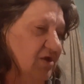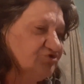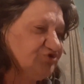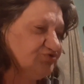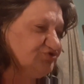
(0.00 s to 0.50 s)

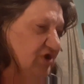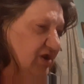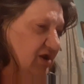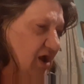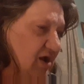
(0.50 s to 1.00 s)
So
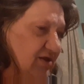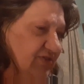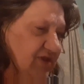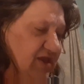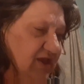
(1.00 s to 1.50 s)
Zedekiah
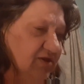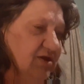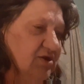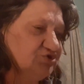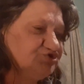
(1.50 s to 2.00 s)
the king
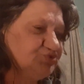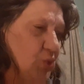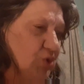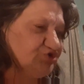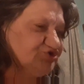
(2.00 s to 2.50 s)
swore